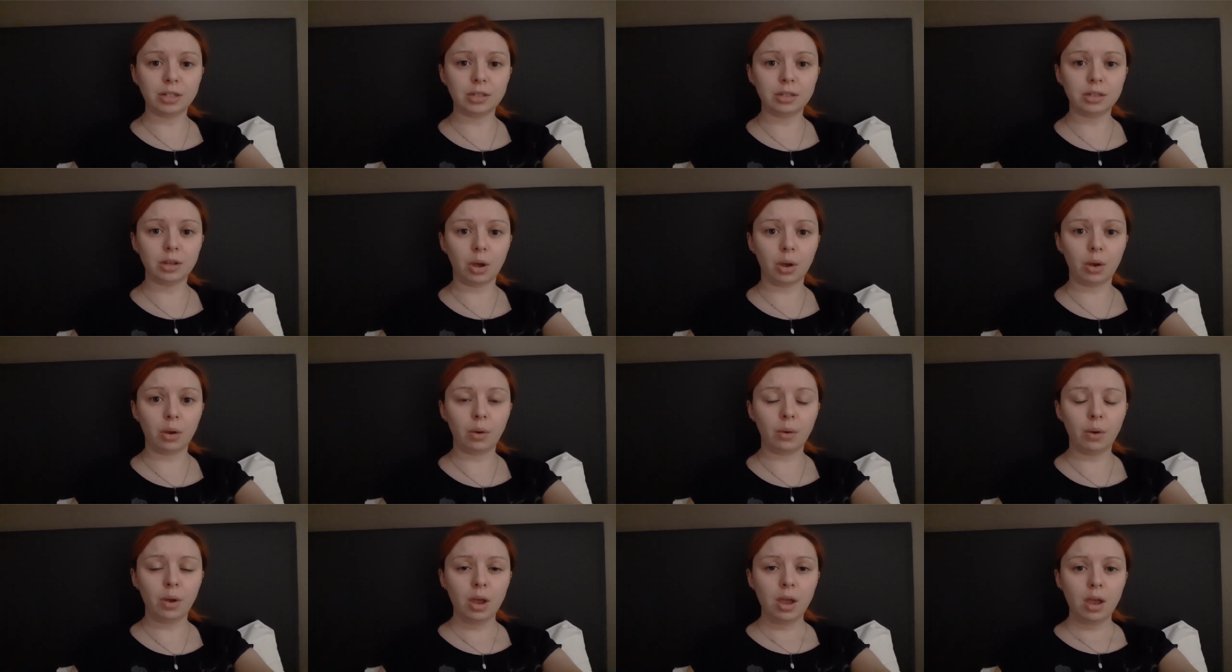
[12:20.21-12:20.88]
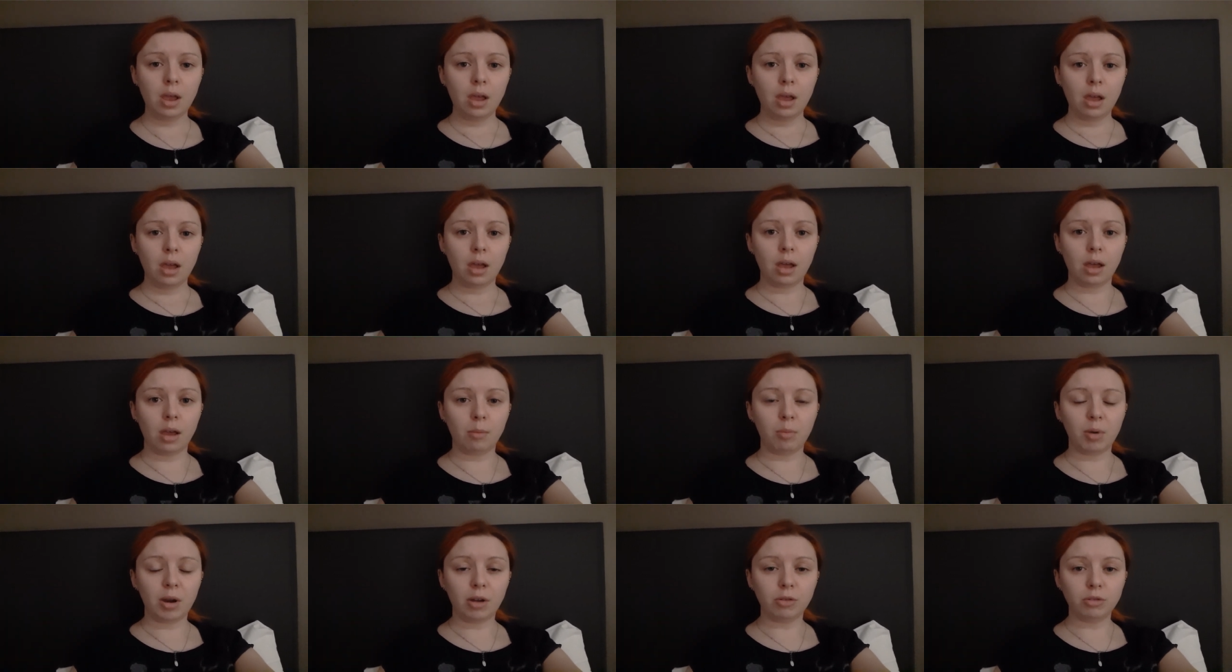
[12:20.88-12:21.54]
So,
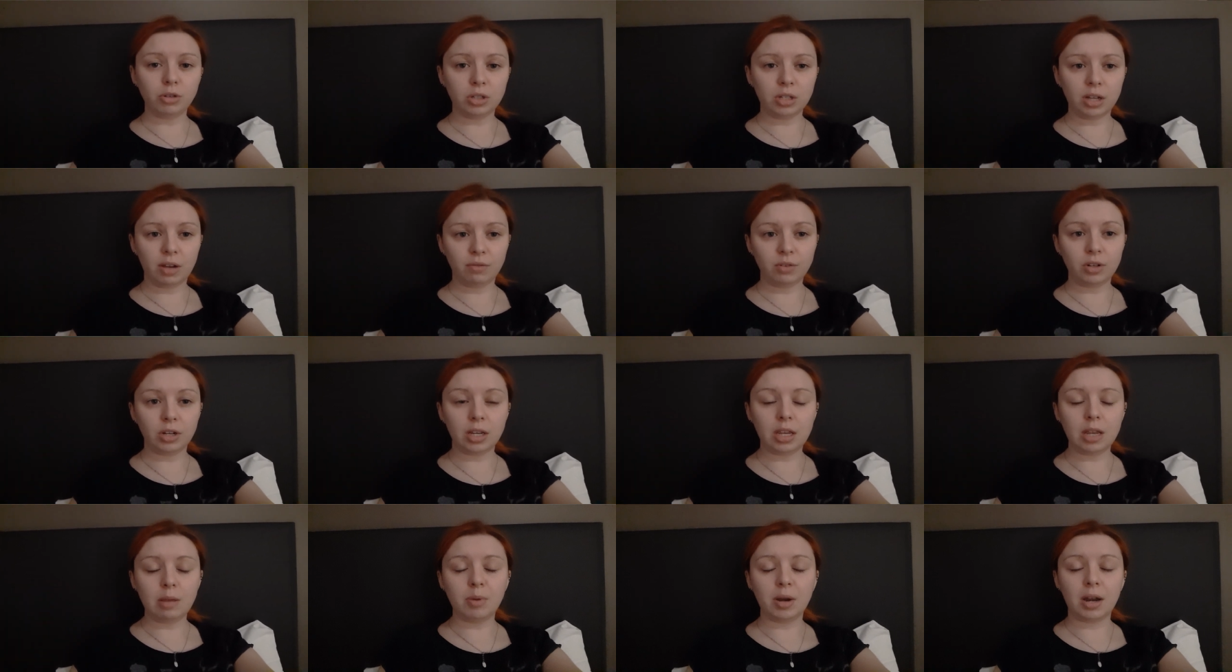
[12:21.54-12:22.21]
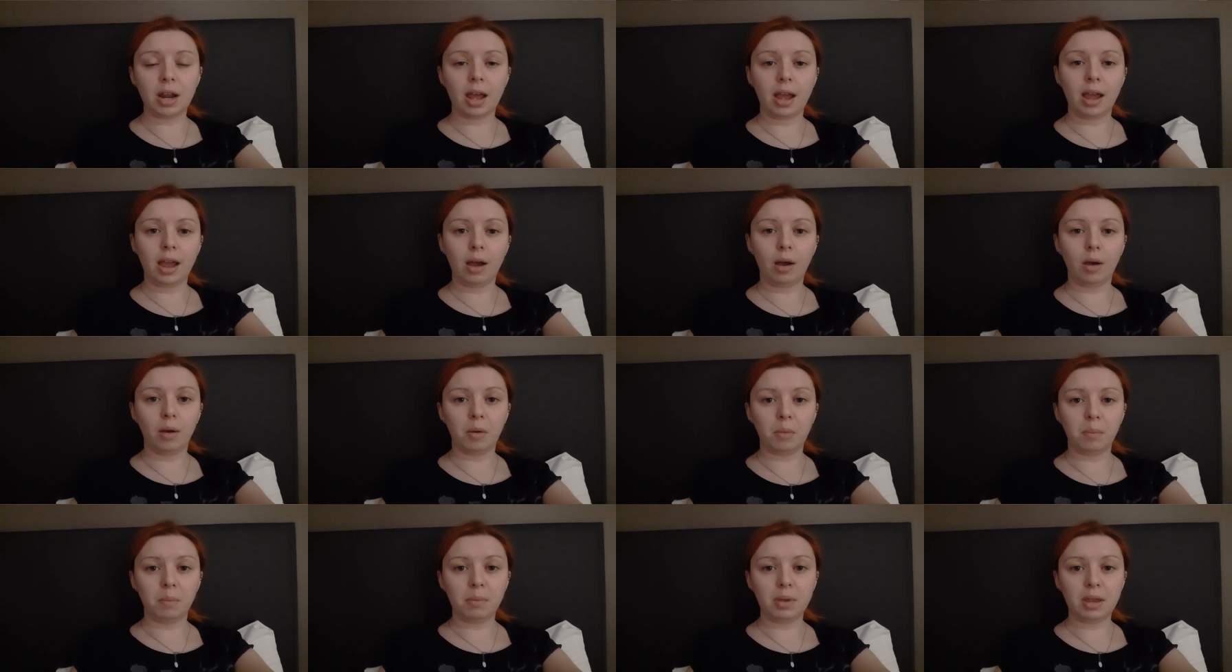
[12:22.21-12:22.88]
but I'll just have to keep an eye
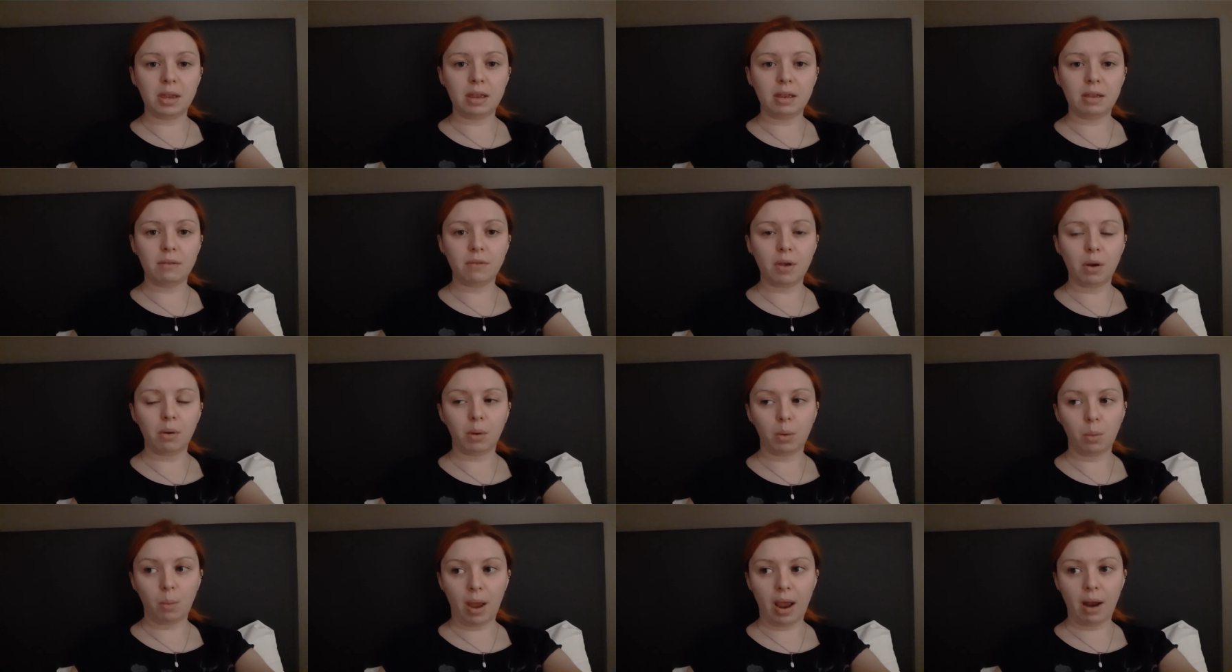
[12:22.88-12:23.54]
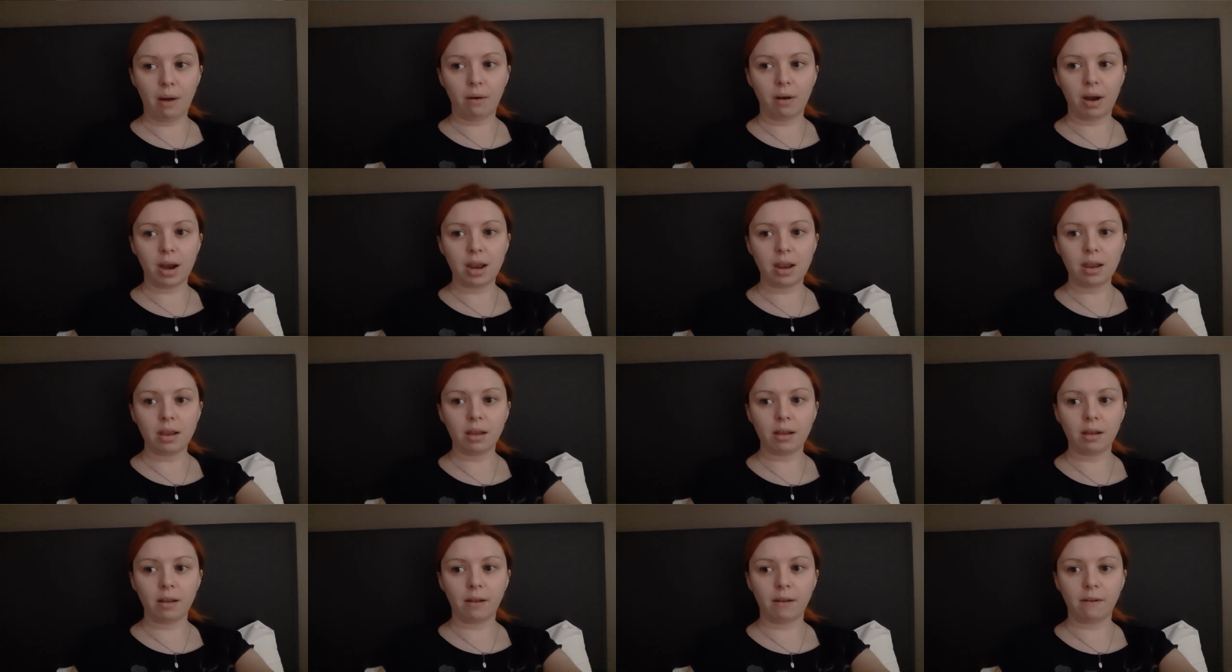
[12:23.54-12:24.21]
out and be very
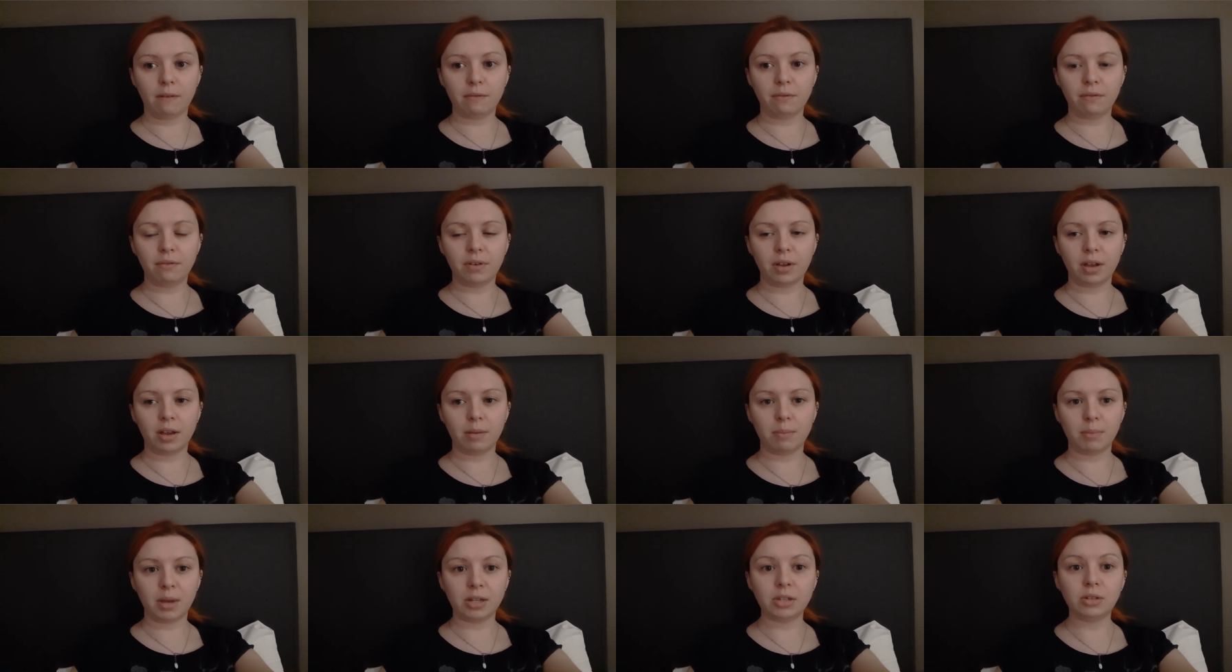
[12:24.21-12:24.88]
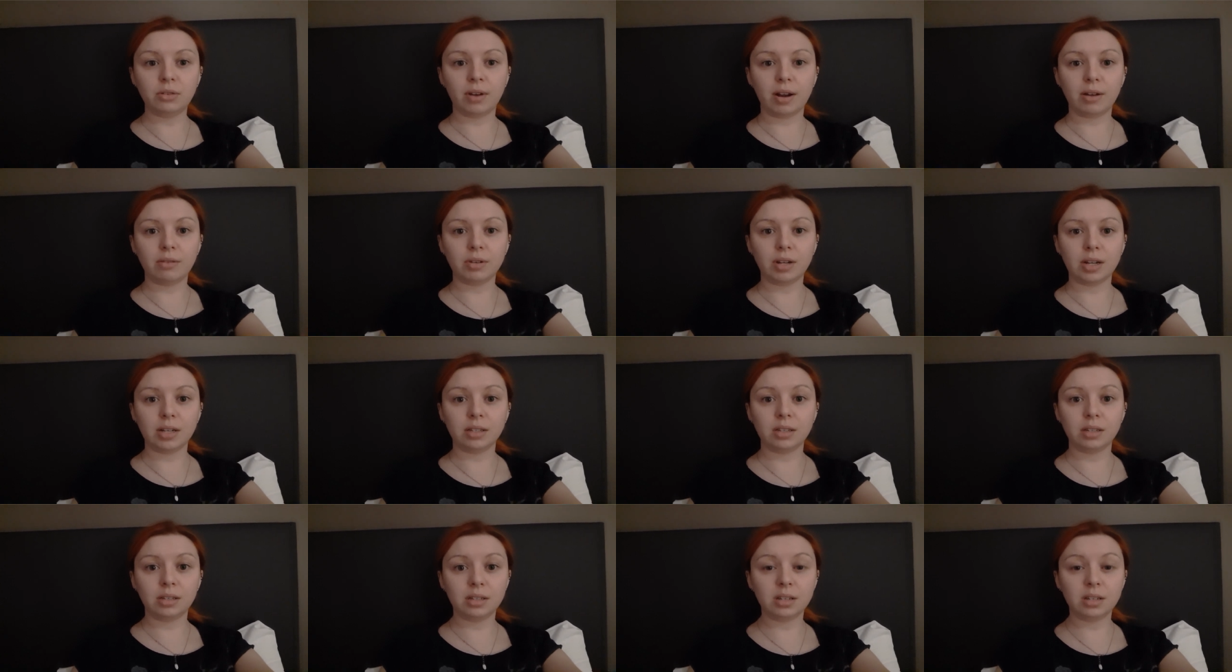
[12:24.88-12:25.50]
wary of my surroundings.